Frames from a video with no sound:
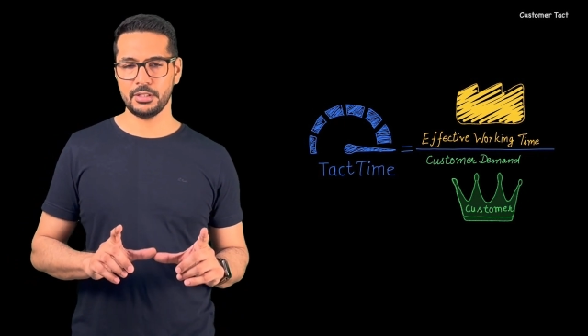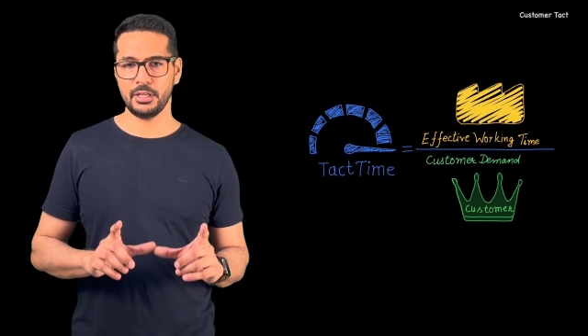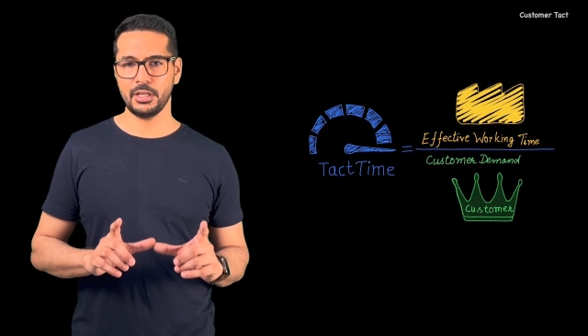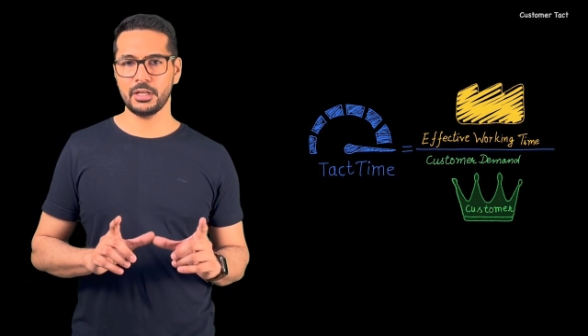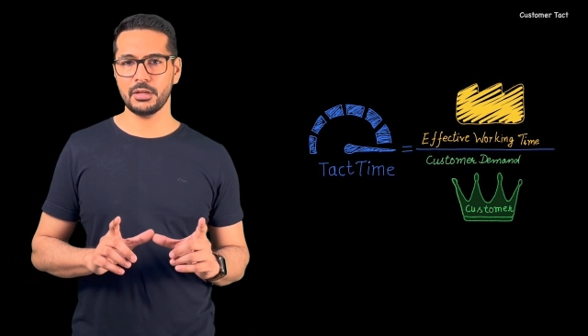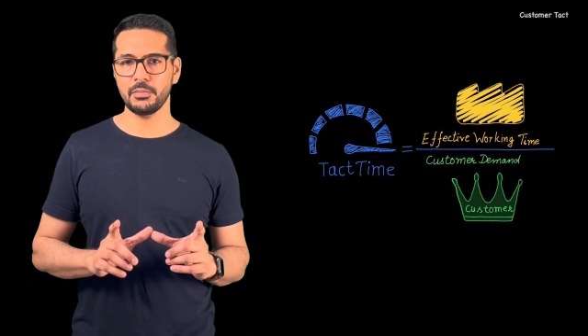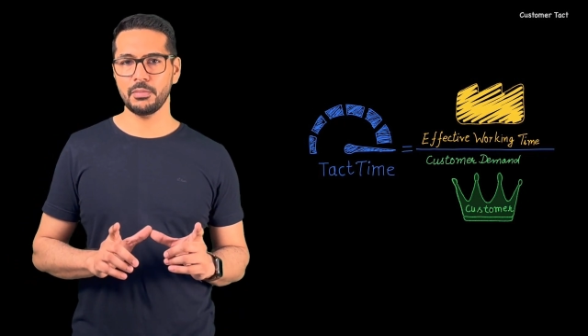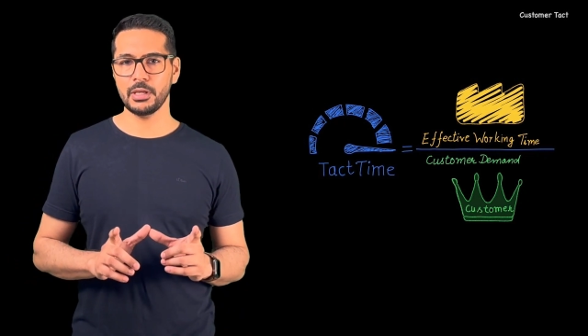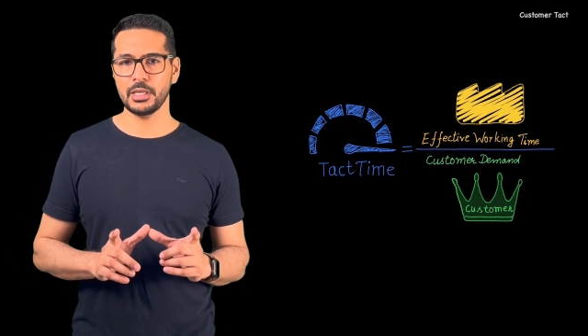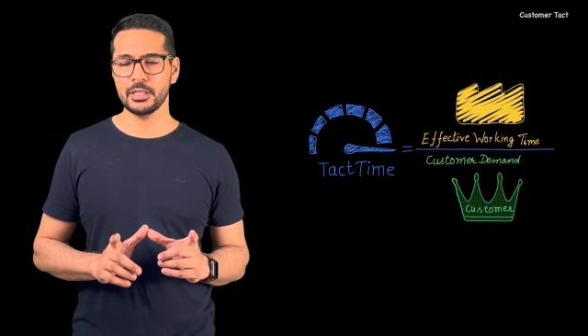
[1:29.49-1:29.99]

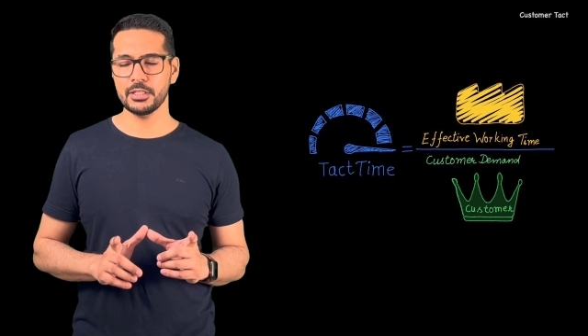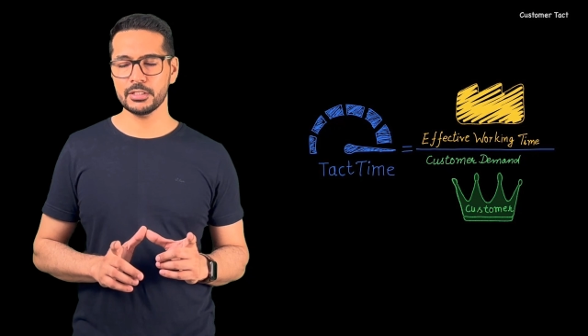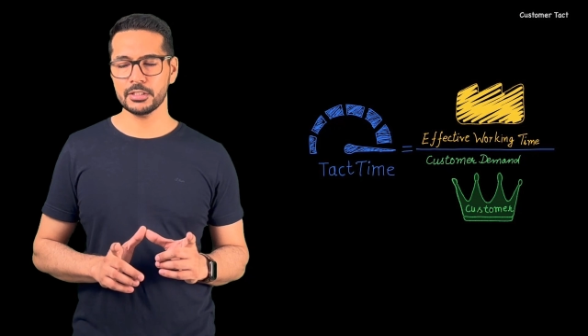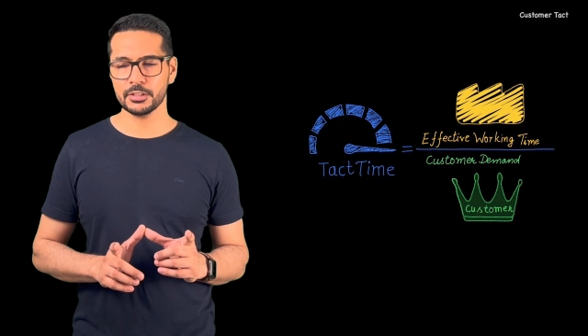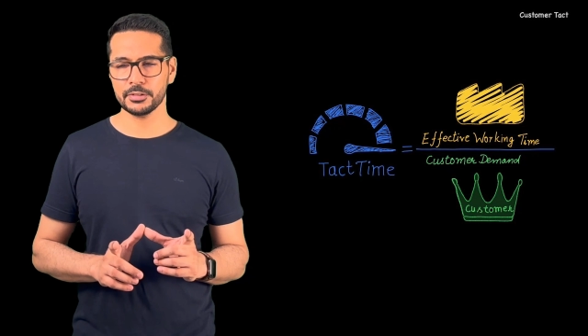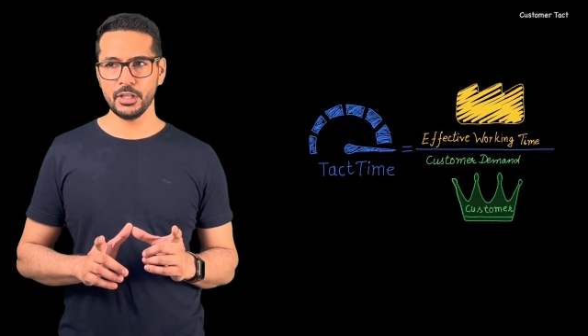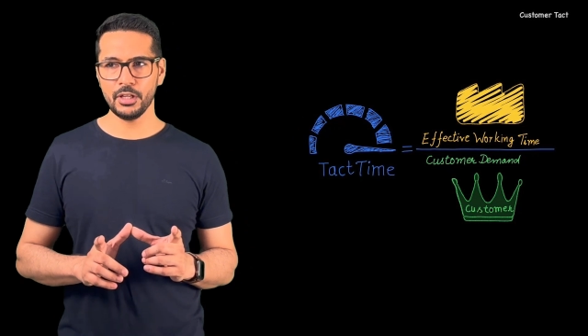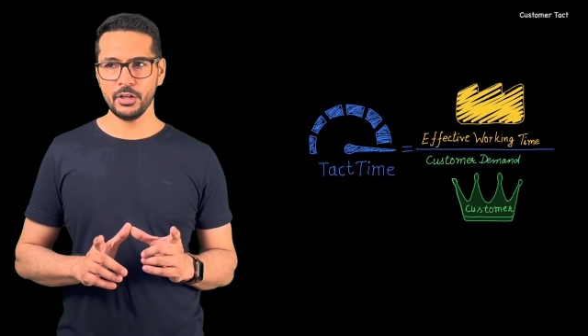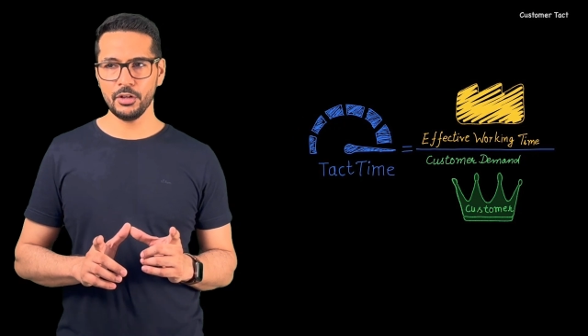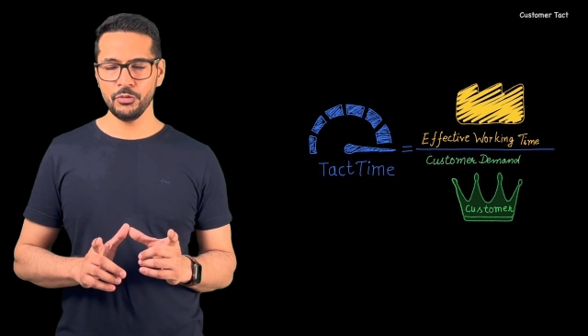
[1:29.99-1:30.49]
it means
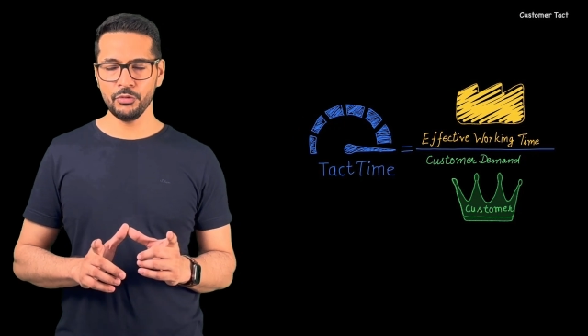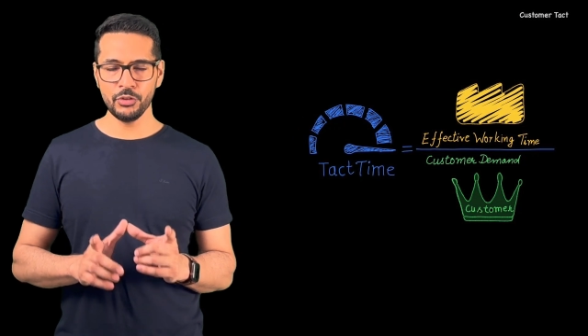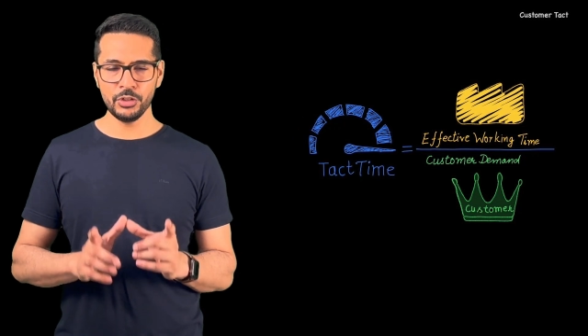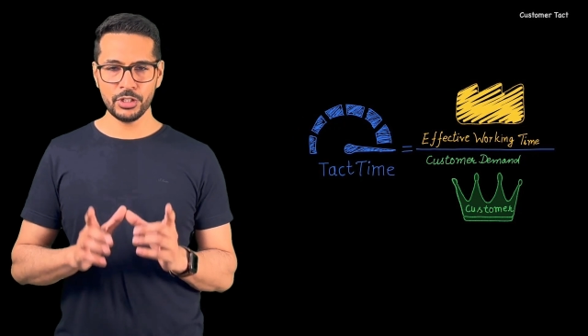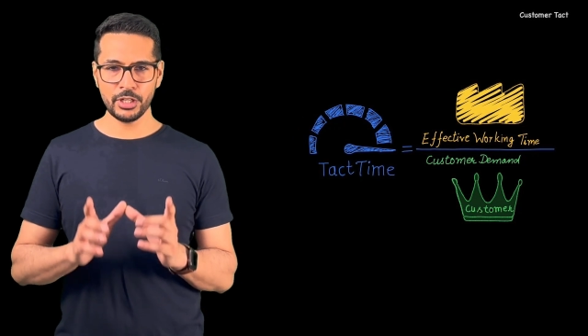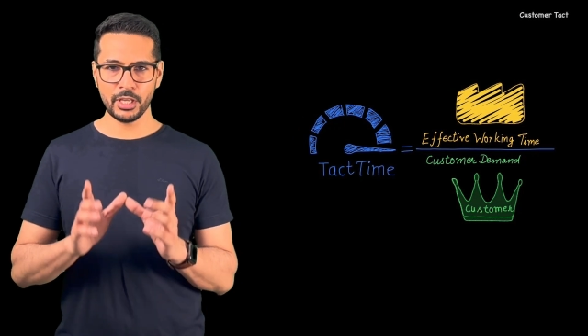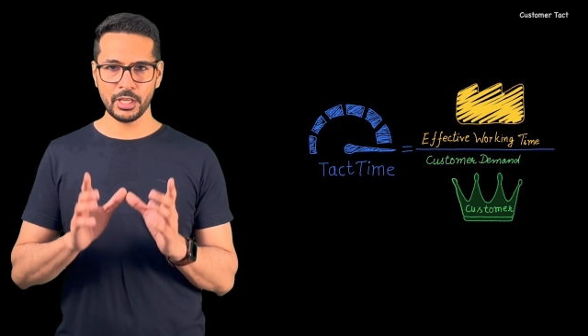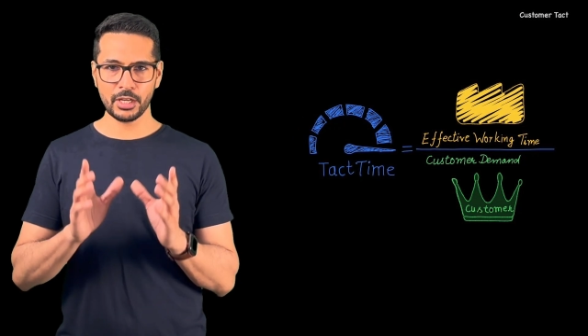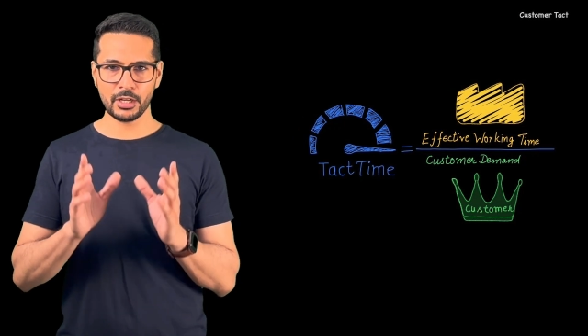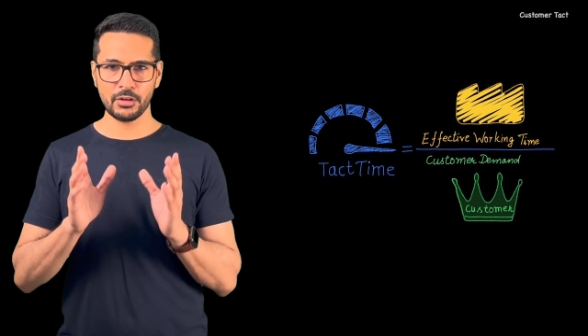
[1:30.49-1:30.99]
we
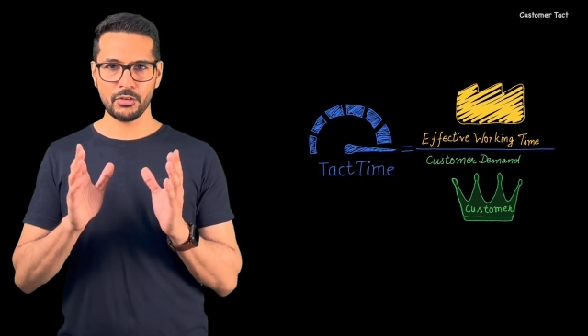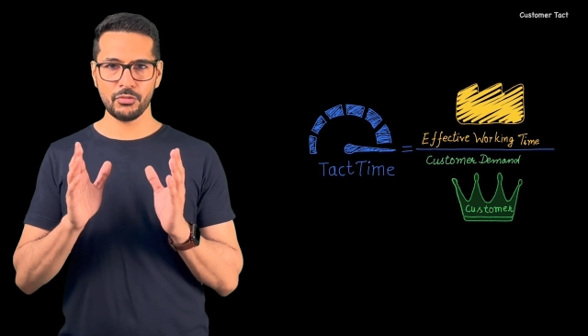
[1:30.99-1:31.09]
take